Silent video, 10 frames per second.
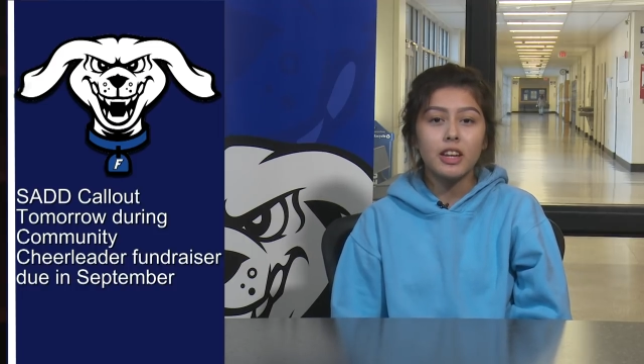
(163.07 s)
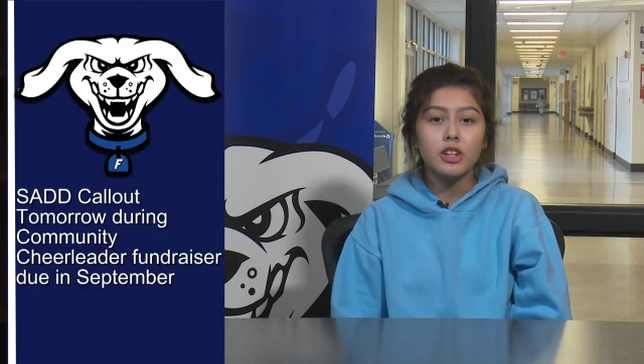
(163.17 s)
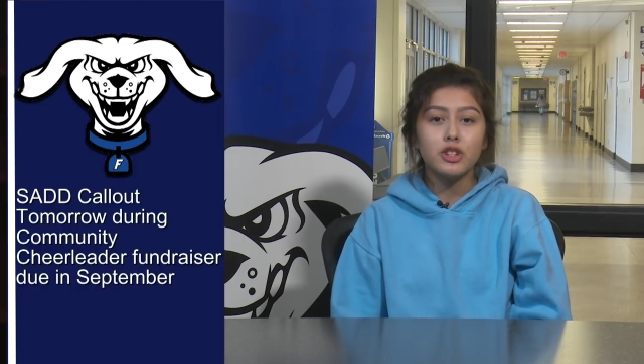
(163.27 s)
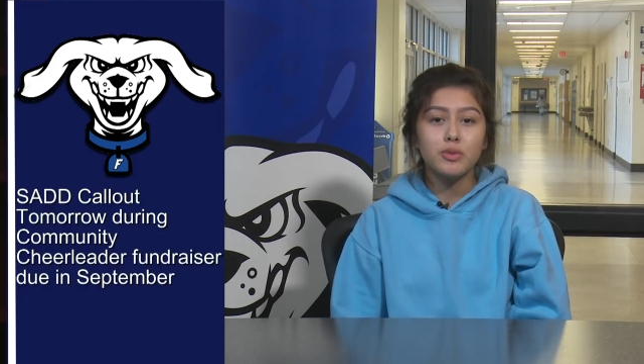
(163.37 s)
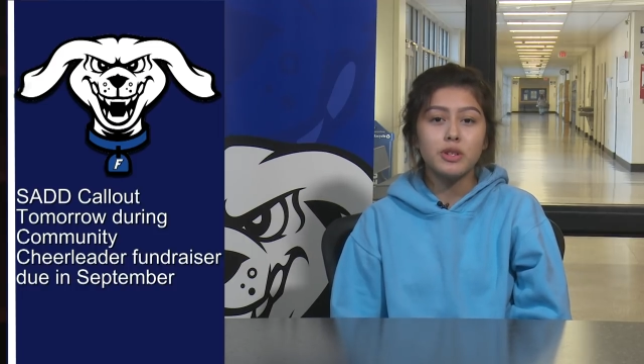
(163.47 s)

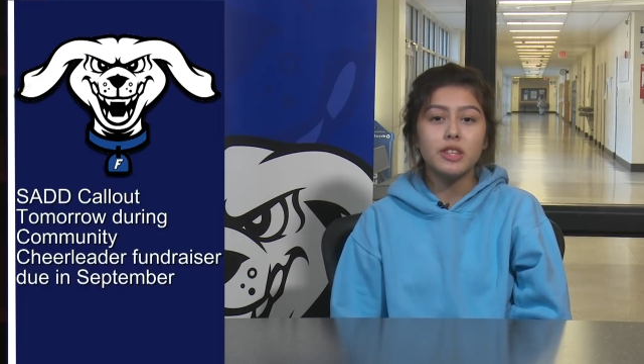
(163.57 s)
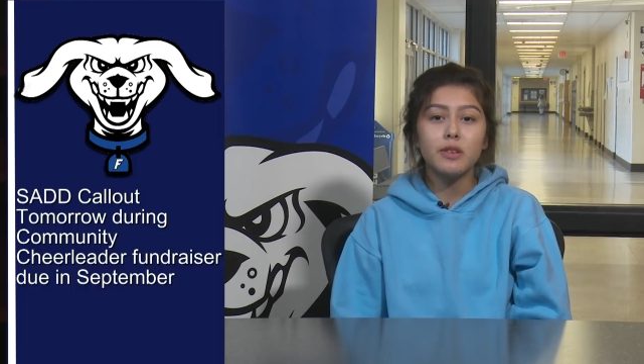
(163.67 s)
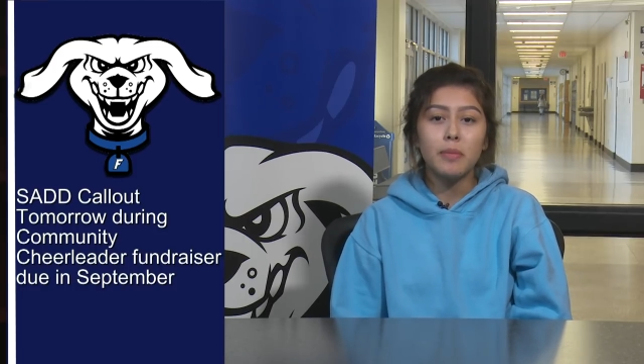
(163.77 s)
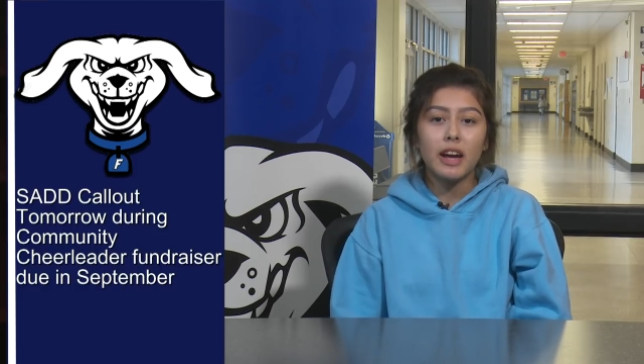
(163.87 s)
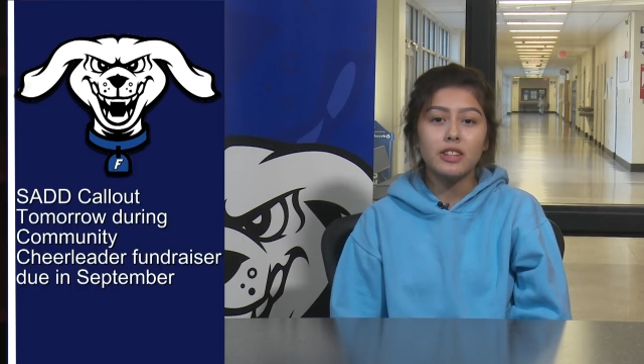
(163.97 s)
You should receive a
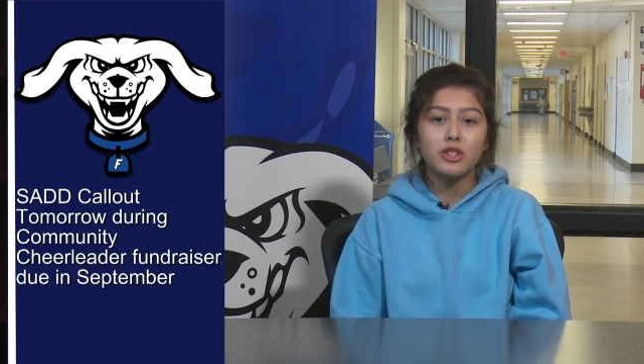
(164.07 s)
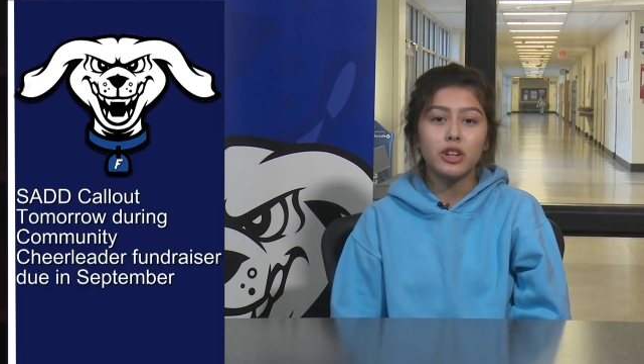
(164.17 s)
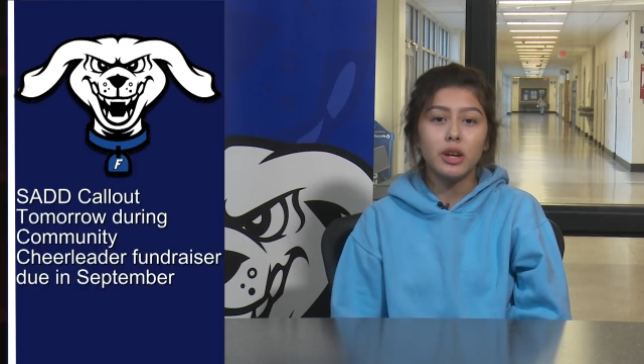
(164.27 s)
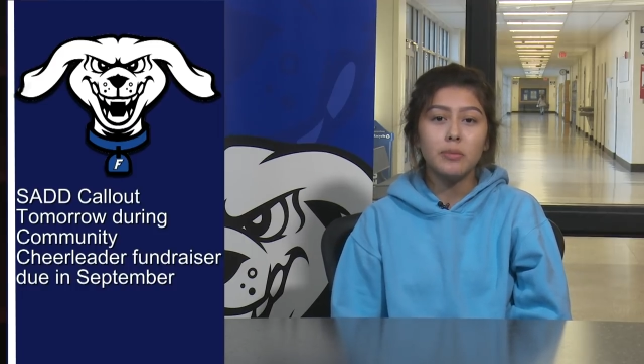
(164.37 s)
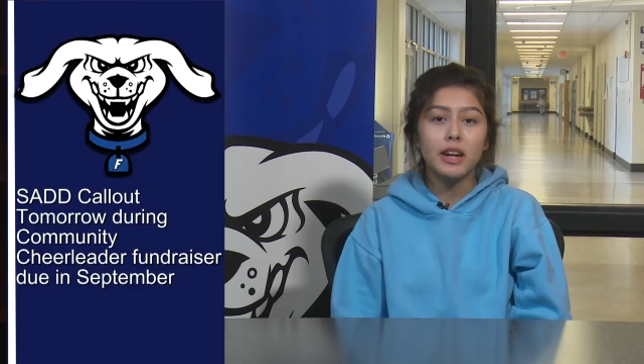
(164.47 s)
pass to
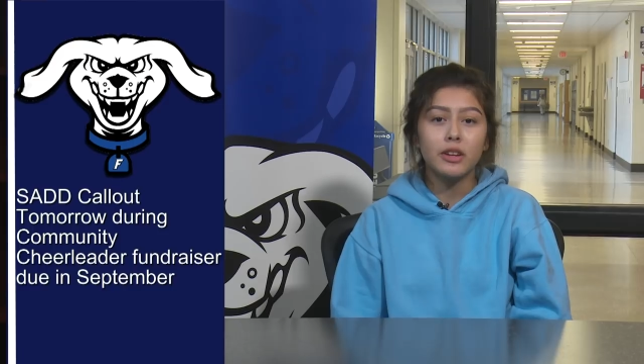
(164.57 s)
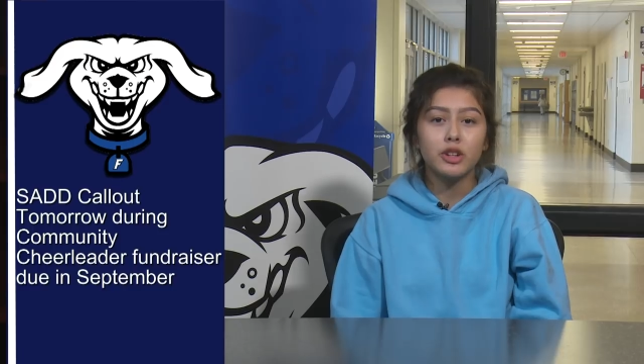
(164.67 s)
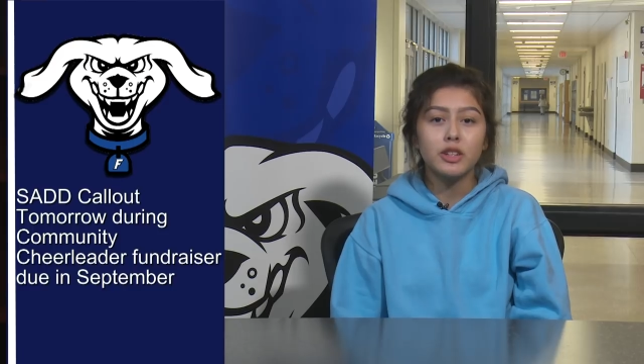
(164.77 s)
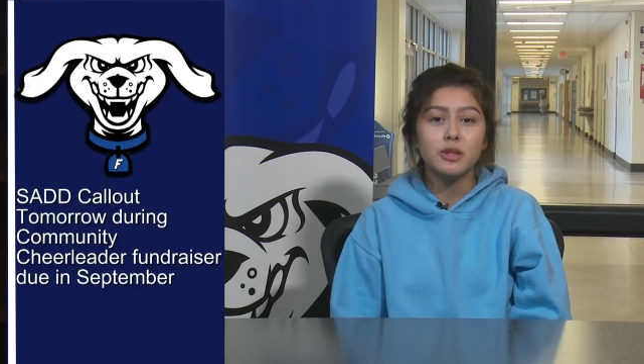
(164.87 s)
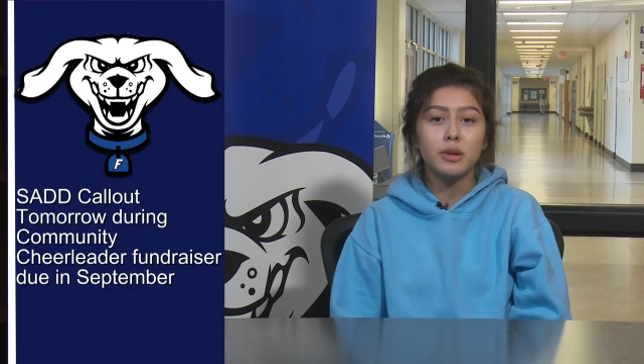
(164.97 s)
come down
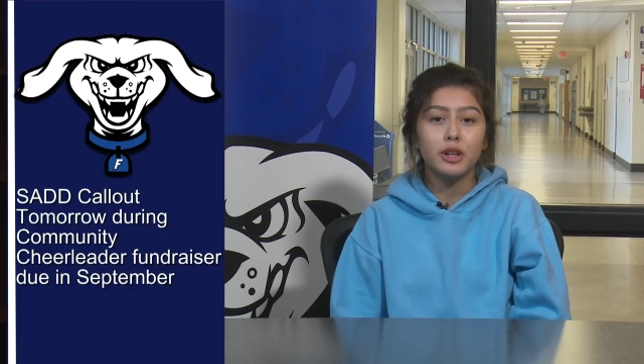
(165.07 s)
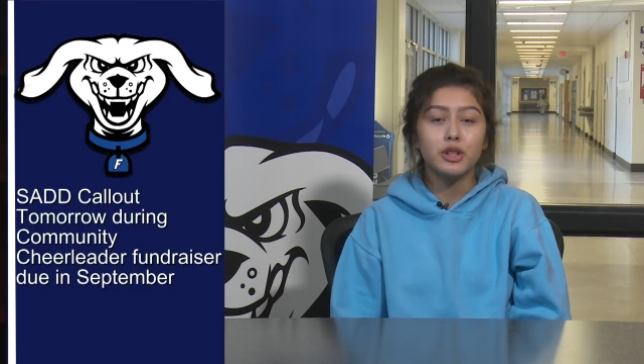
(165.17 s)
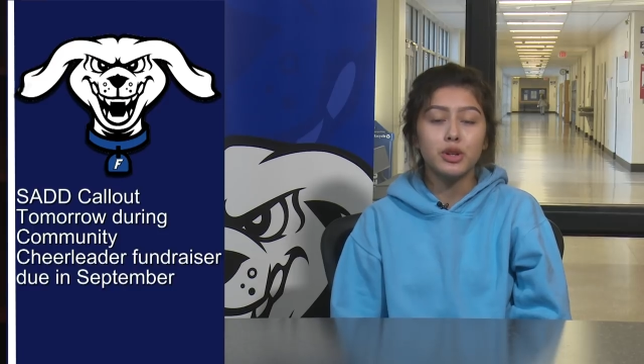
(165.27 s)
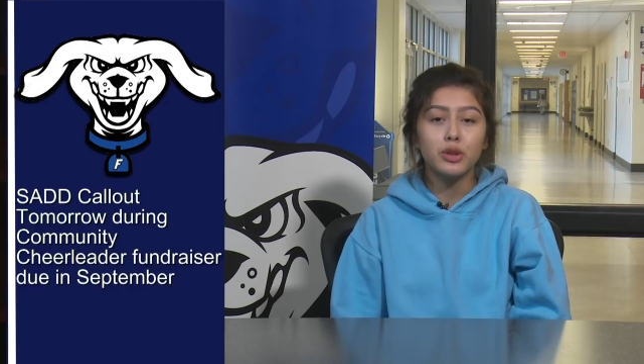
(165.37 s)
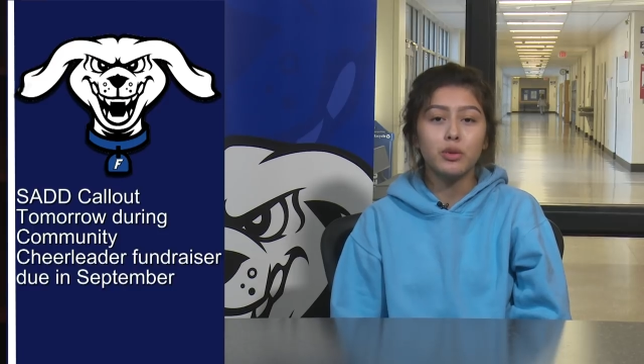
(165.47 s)
during period
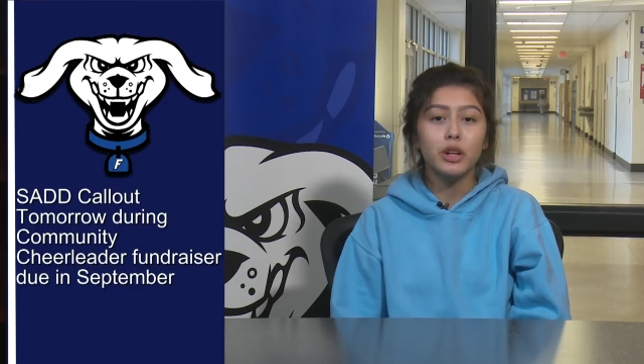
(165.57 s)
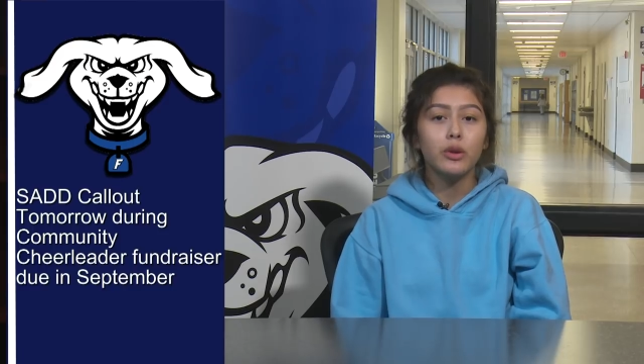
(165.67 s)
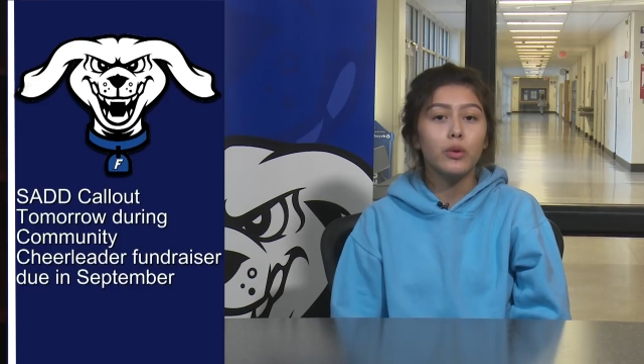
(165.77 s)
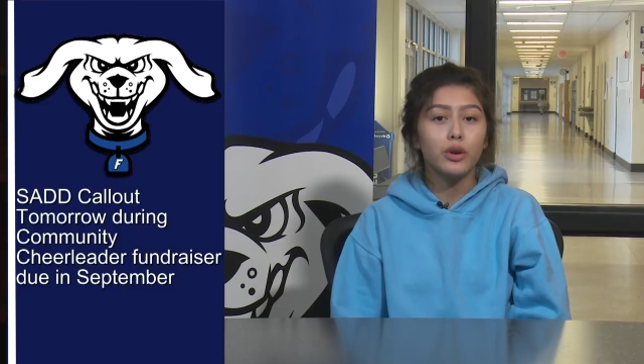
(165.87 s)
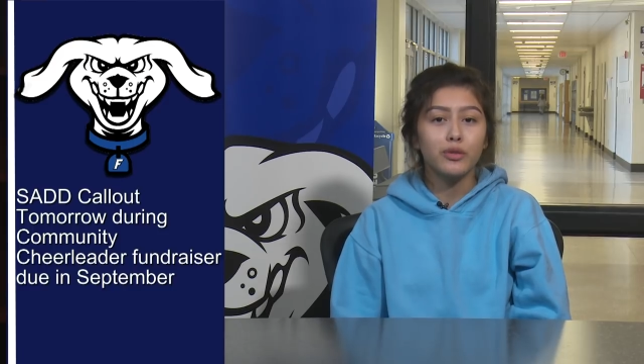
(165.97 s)
2, 3,
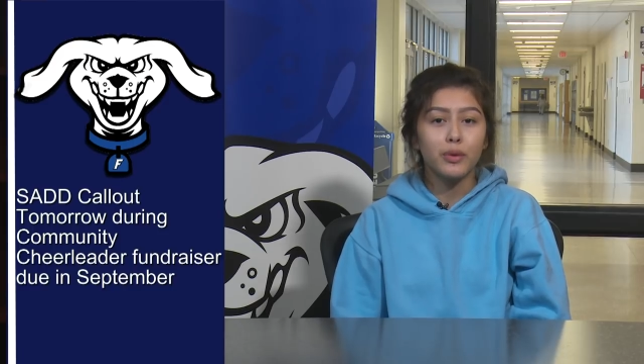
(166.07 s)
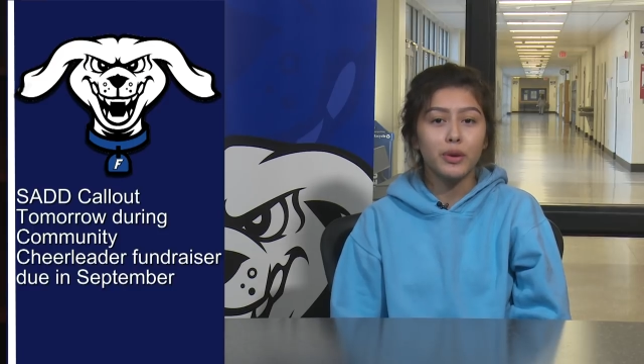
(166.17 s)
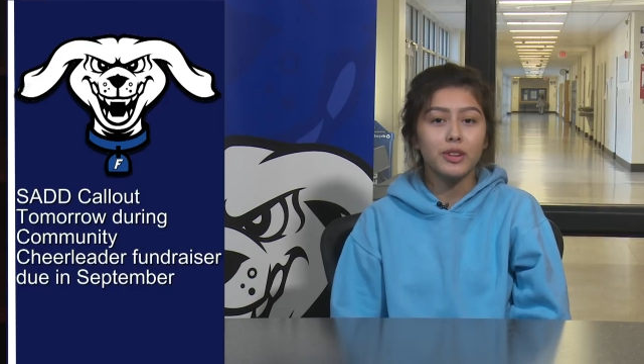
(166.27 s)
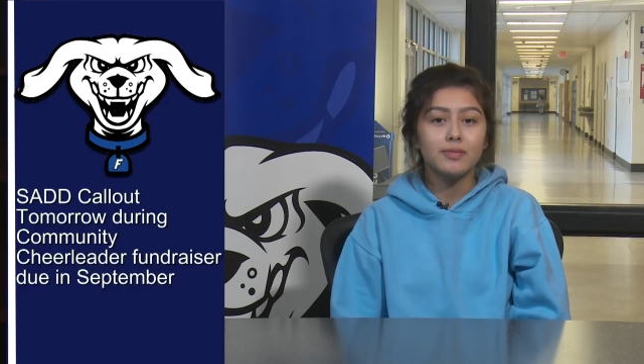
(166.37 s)
or 4.